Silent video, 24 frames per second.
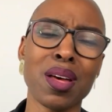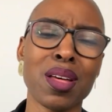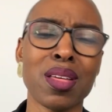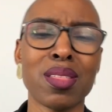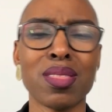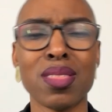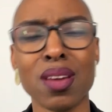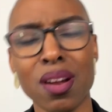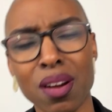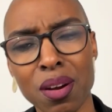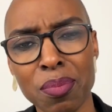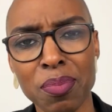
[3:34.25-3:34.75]

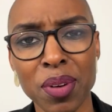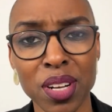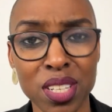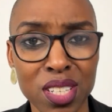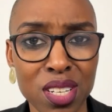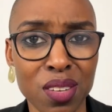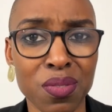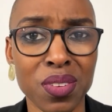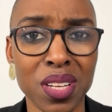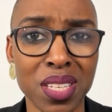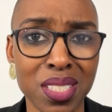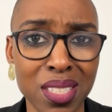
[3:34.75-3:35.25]
they're a bunch
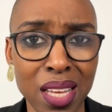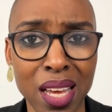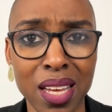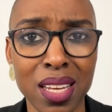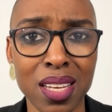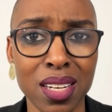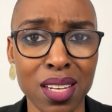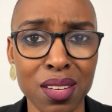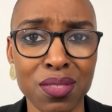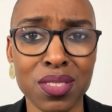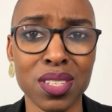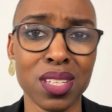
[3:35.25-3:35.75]
of
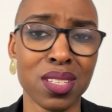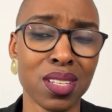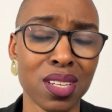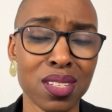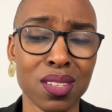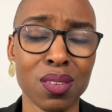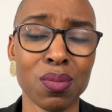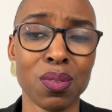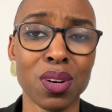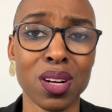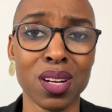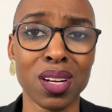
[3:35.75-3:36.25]
executives. It
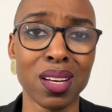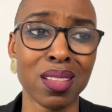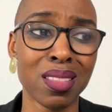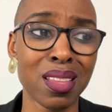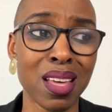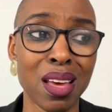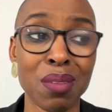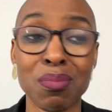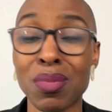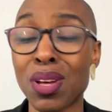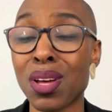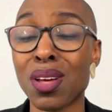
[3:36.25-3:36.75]
doesn't work on
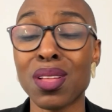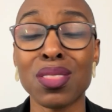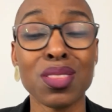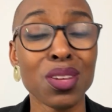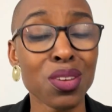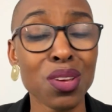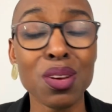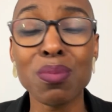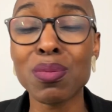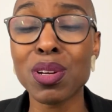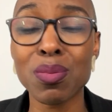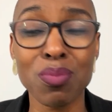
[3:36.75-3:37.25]
them. The
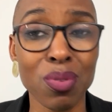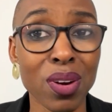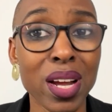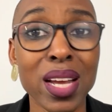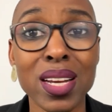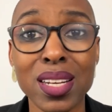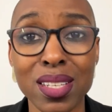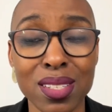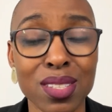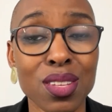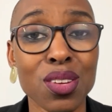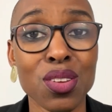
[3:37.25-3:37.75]
human
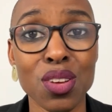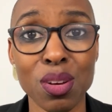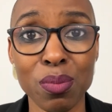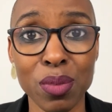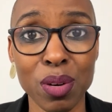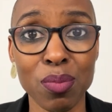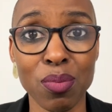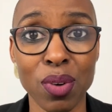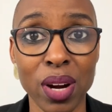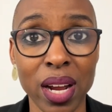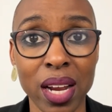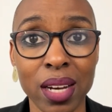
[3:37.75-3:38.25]
brain is the
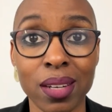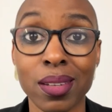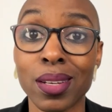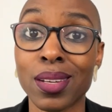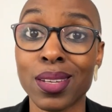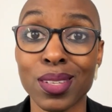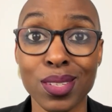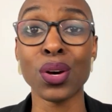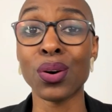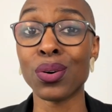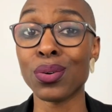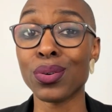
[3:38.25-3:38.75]
human brain.
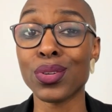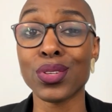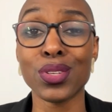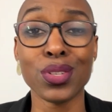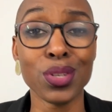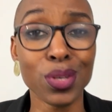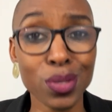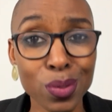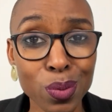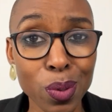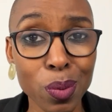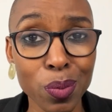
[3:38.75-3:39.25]
So
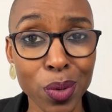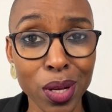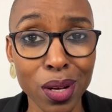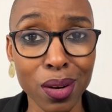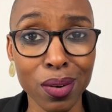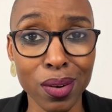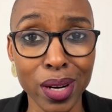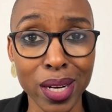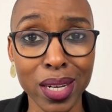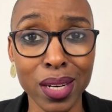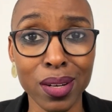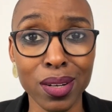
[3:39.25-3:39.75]
use what we
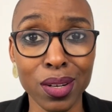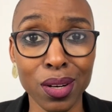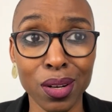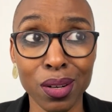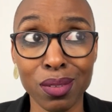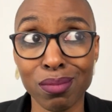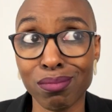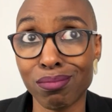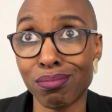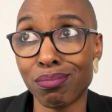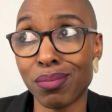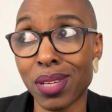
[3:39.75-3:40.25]
already
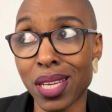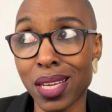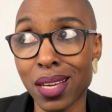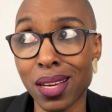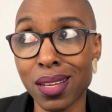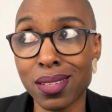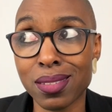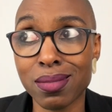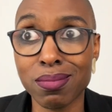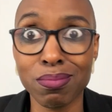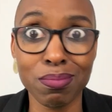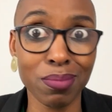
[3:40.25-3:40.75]
know
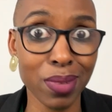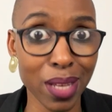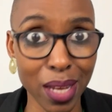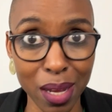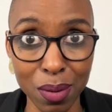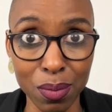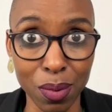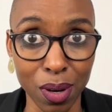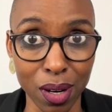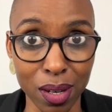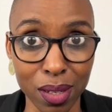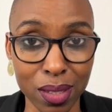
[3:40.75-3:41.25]
because
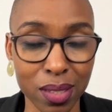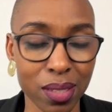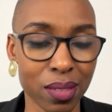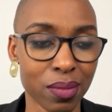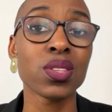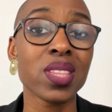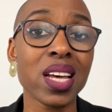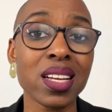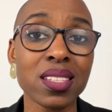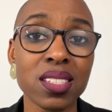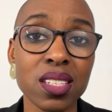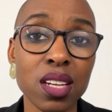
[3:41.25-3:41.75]
it works. So
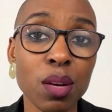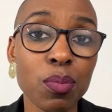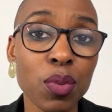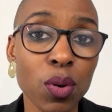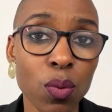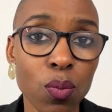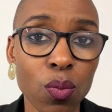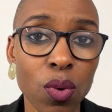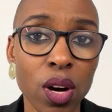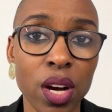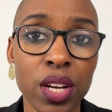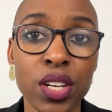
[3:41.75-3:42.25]
that's number
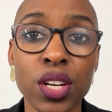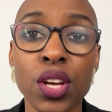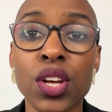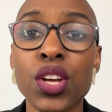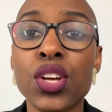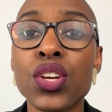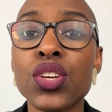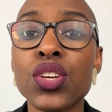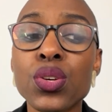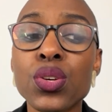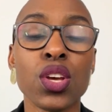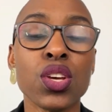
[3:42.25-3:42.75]
1.
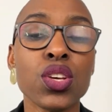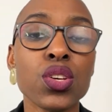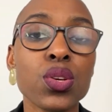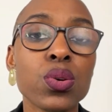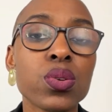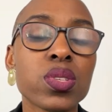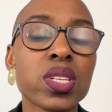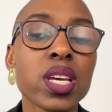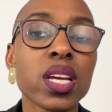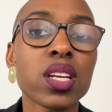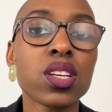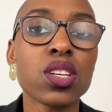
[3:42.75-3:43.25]

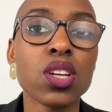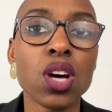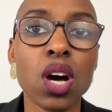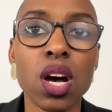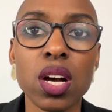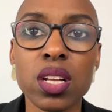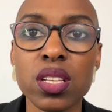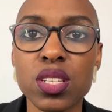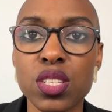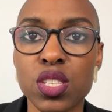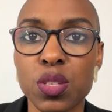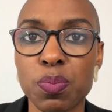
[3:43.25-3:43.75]
Using
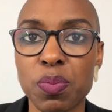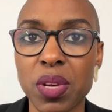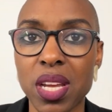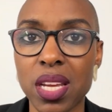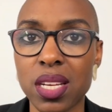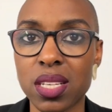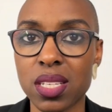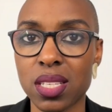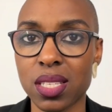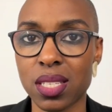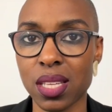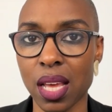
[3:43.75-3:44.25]

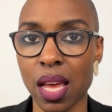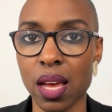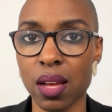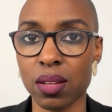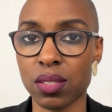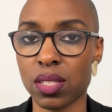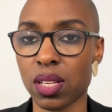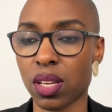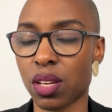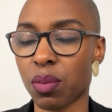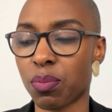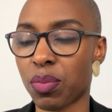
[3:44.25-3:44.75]
non-speech sounds.
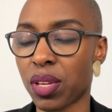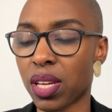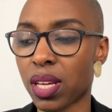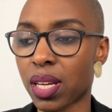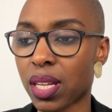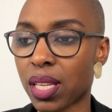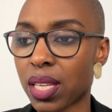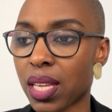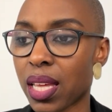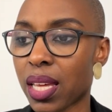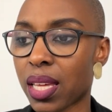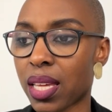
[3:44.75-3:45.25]
It could be a
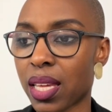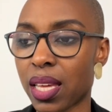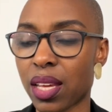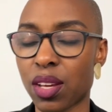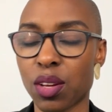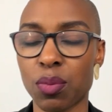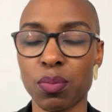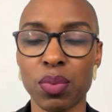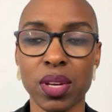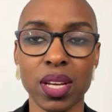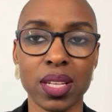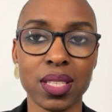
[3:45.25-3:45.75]
click, it
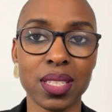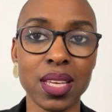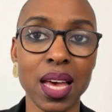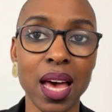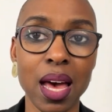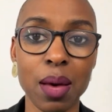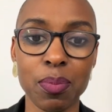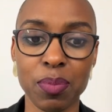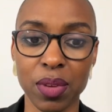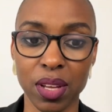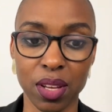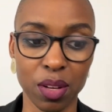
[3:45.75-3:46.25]
could be a
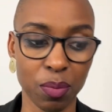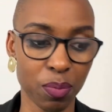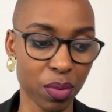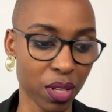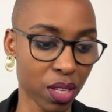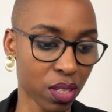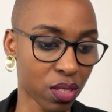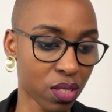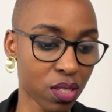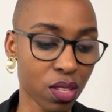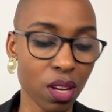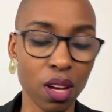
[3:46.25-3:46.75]
tap, it could be
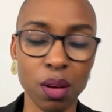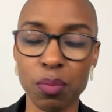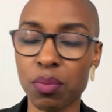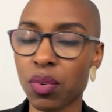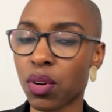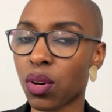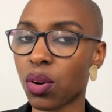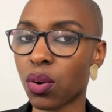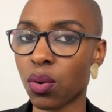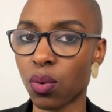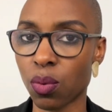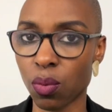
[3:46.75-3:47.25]
a stomp,
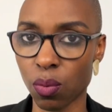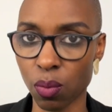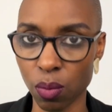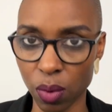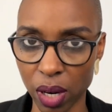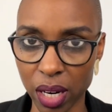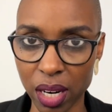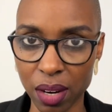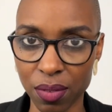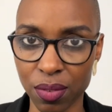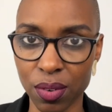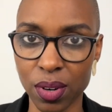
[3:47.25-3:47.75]

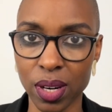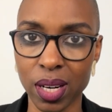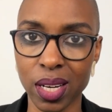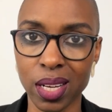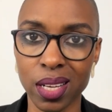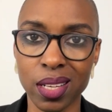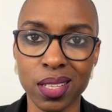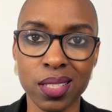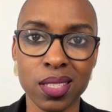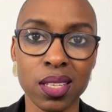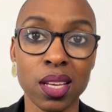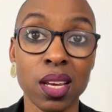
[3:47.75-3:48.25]
whatever it
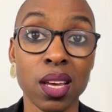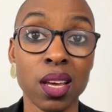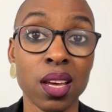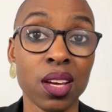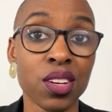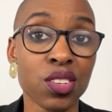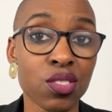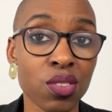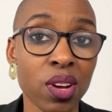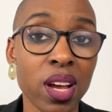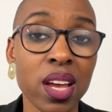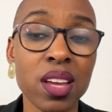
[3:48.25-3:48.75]
is.
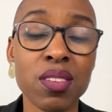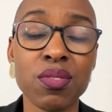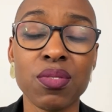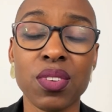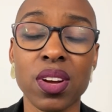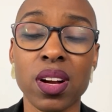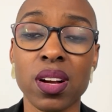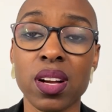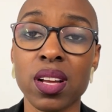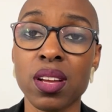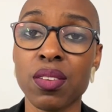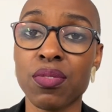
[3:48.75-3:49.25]
Try and
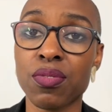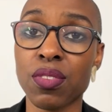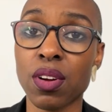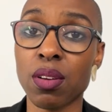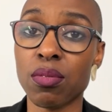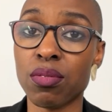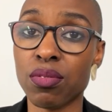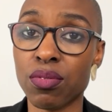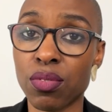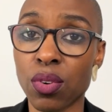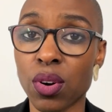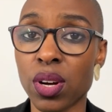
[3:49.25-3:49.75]
vary
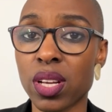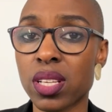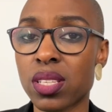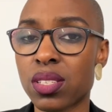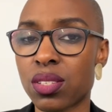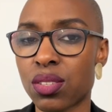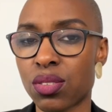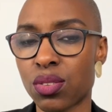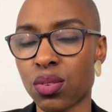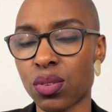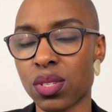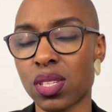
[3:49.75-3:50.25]
from voice
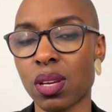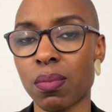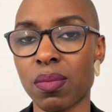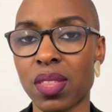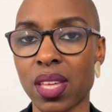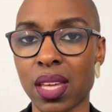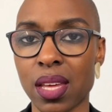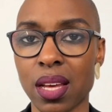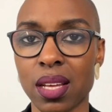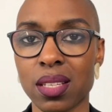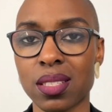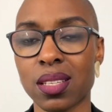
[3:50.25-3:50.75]
to
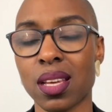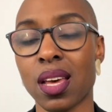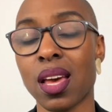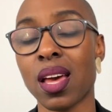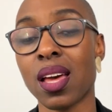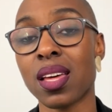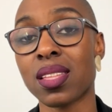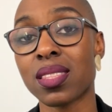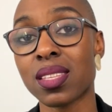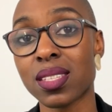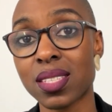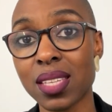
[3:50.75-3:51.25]
something else.
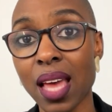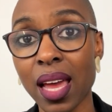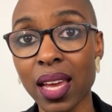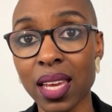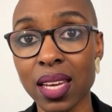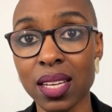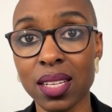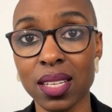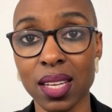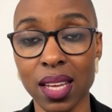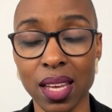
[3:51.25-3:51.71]
The second